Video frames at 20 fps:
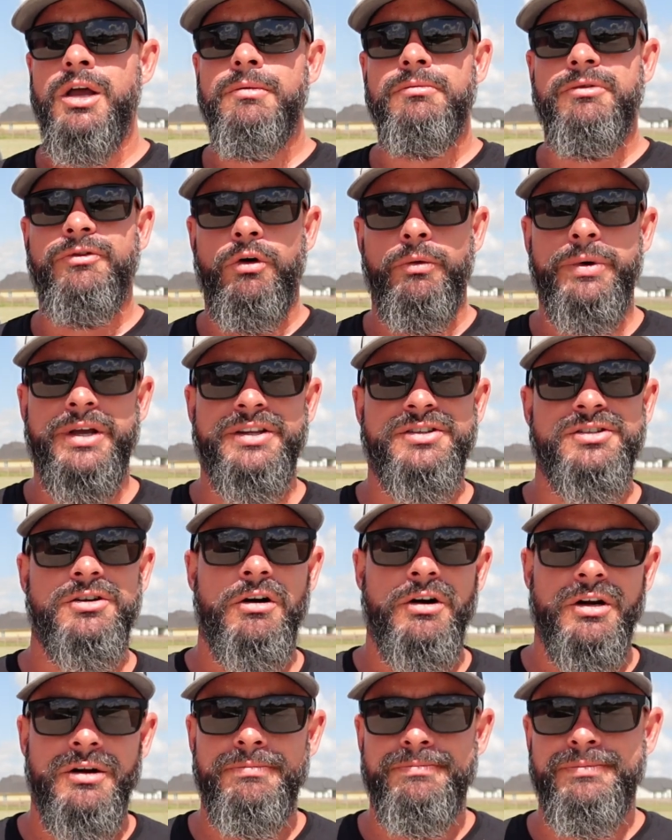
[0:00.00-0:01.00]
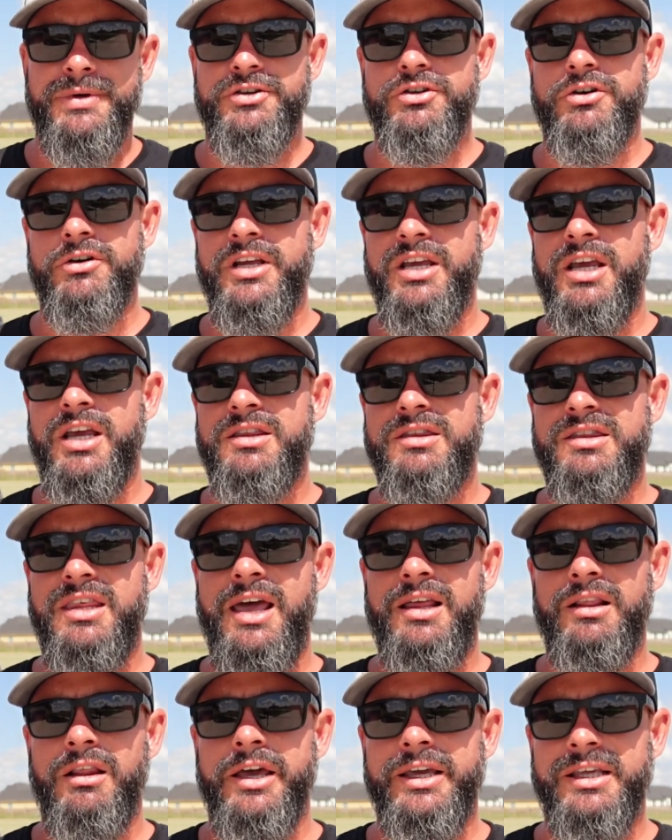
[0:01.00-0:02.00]
Before we get started, be sure to hit
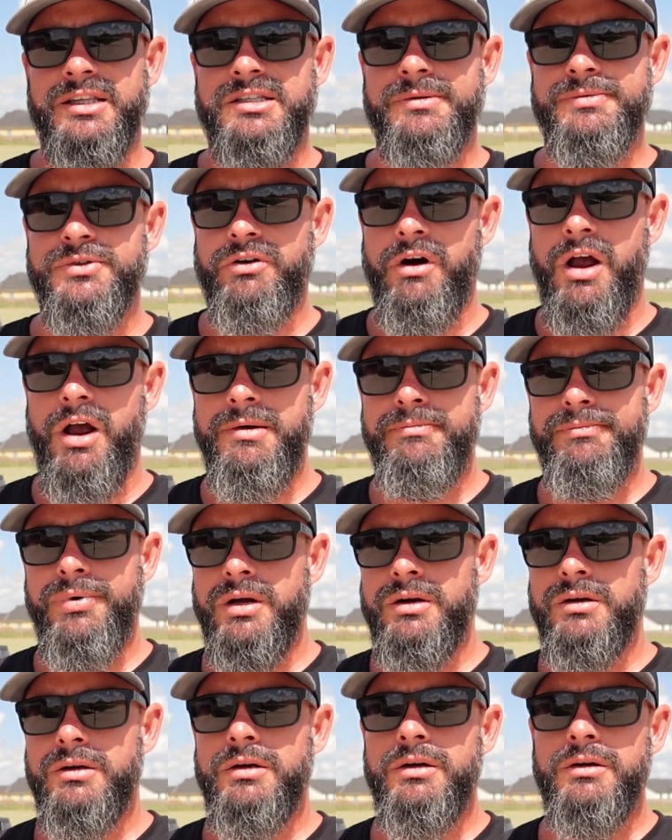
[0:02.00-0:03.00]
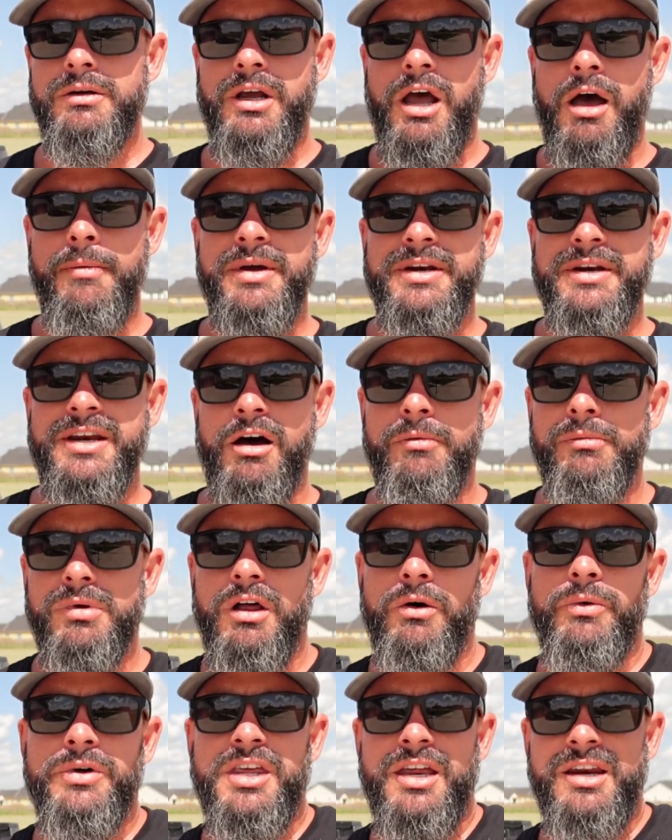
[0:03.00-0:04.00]
that like and subscribe button, comment down
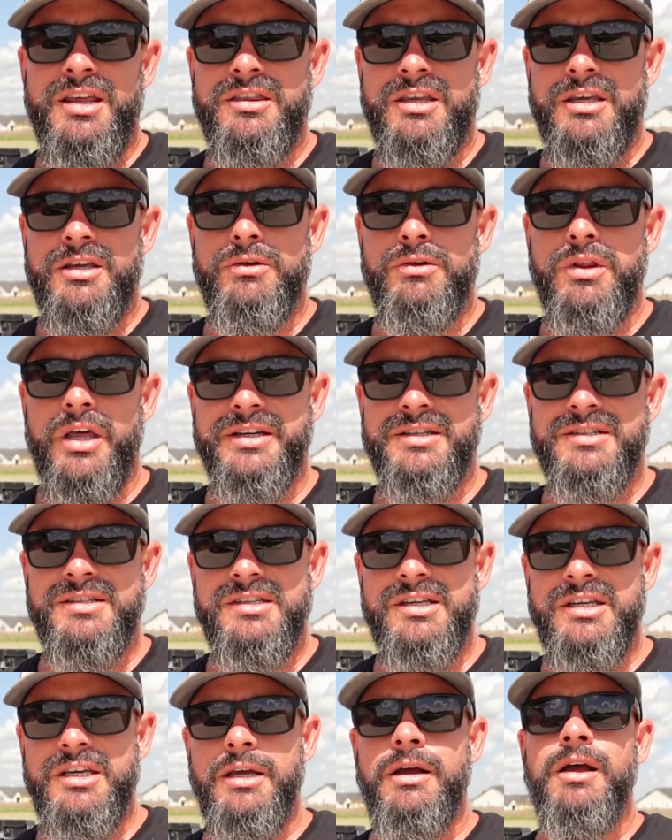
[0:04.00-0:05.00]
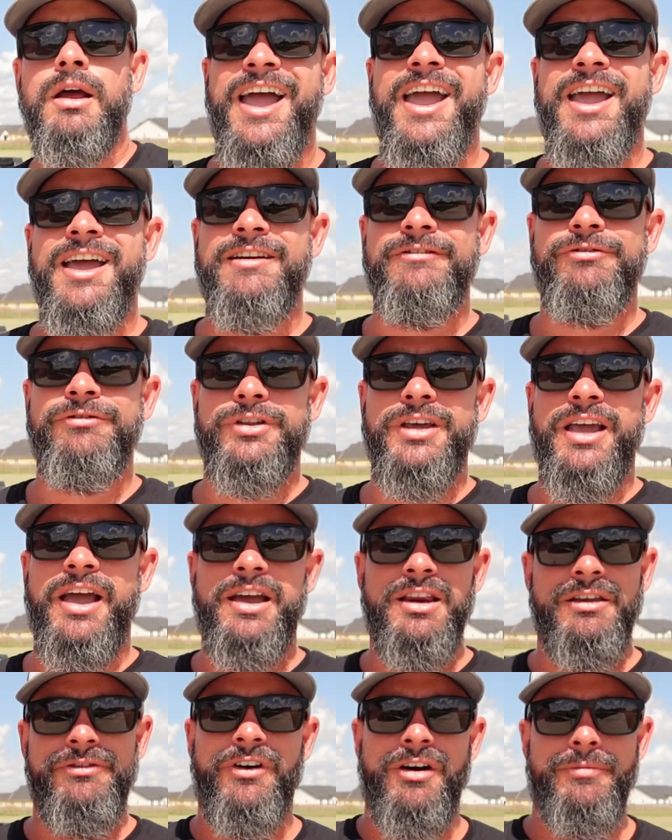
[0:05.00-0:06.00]
below with anything you'd like to see. And for the
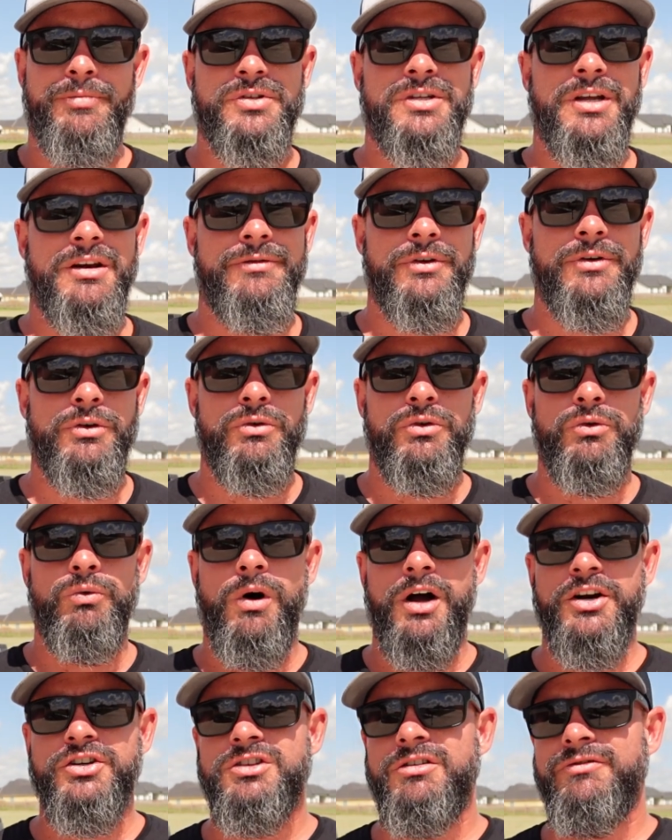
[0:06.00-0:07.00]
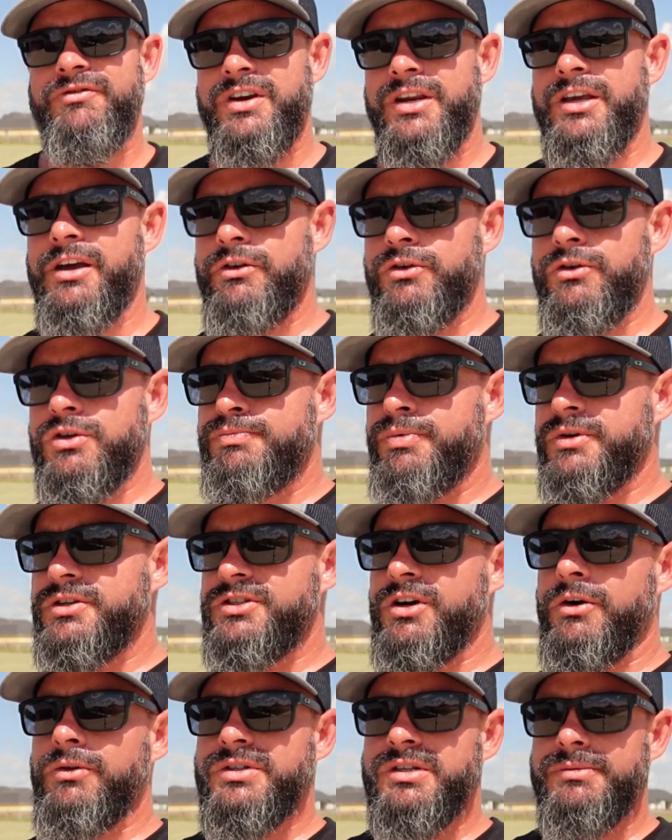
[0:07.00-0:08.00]
85% of you who watch the videos but
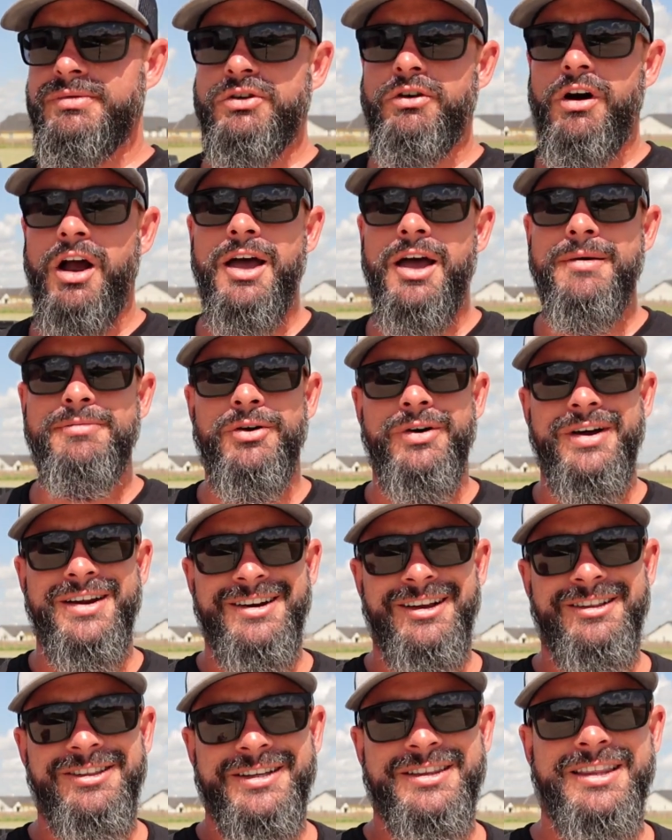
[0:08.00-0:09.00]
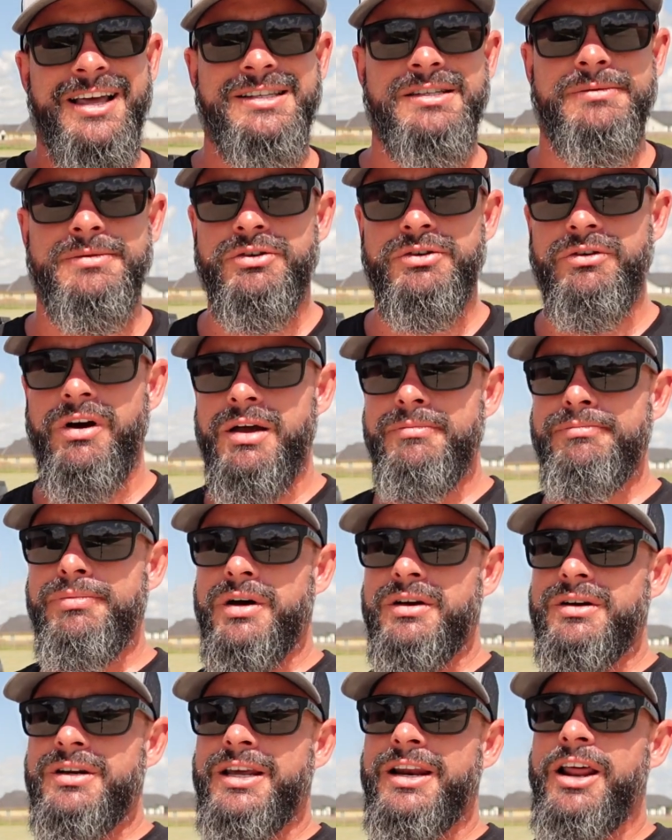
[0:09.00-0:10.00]
don't subscribe, go ahead and click that subscribe
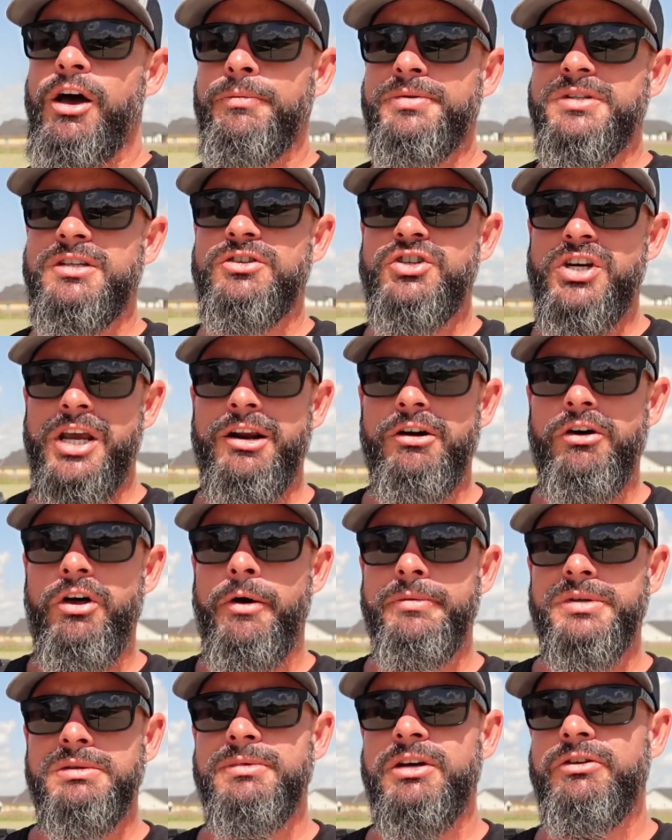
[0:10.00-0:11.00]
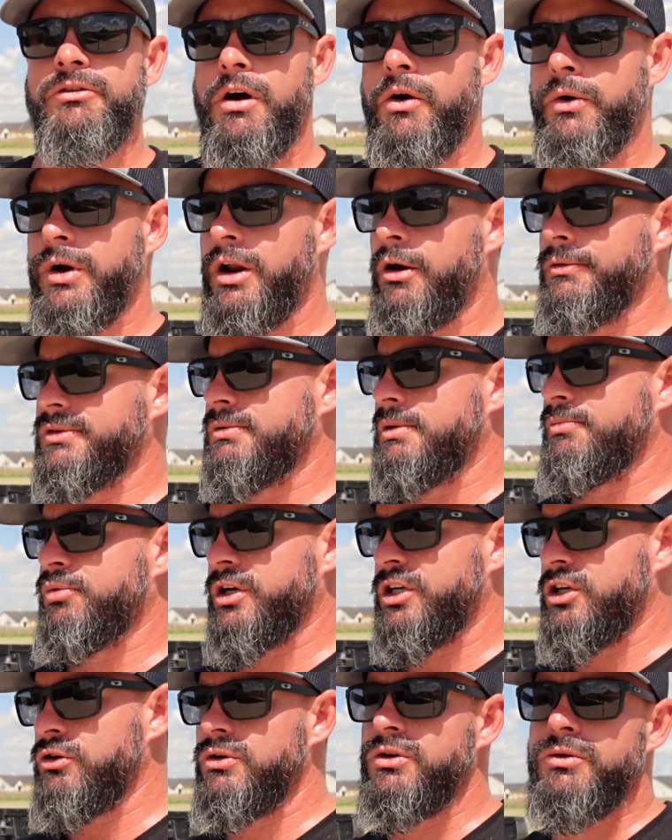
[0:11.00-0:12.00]
button. It helps the channel, helps me grow, and helps me
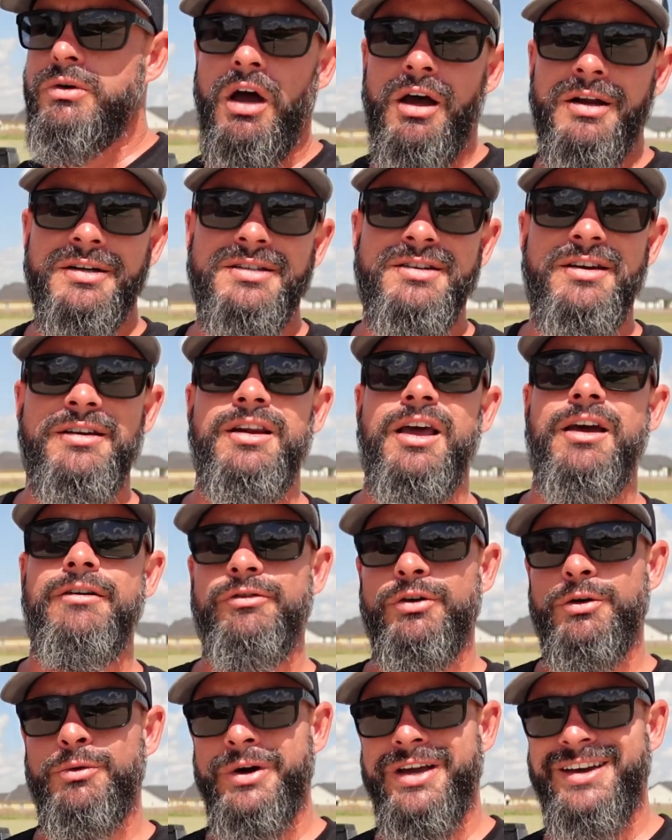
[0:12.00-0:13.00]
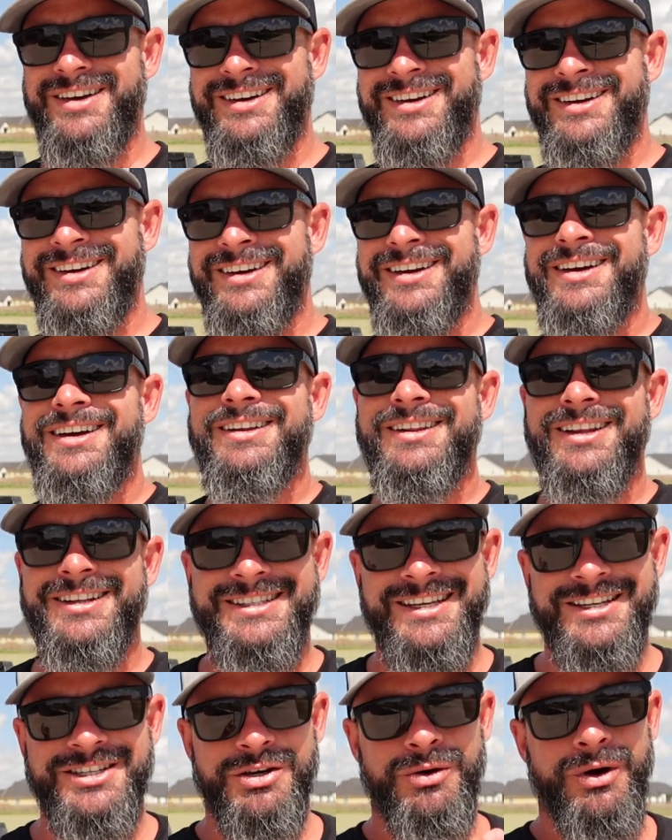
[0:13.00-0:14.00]
bring you new content every week.
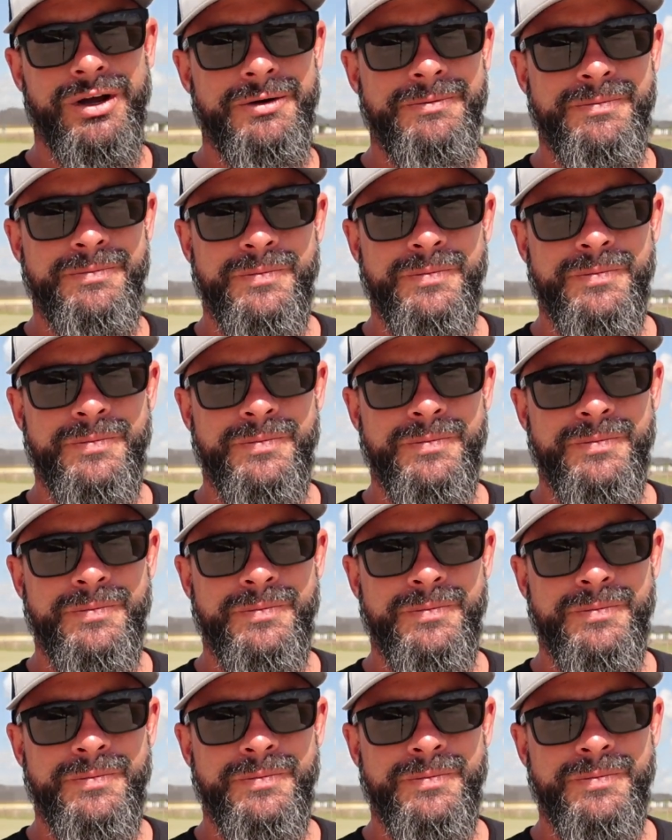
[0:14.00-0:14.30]
Let's get to it.